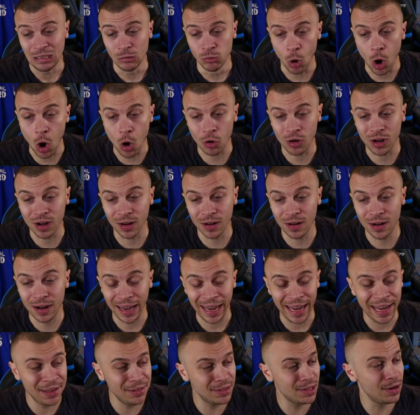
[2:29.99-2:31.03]
Walker
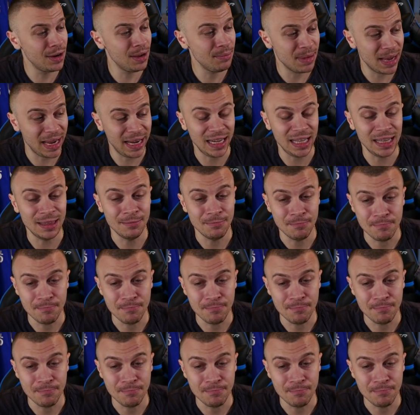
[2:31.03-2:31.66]
in the remaining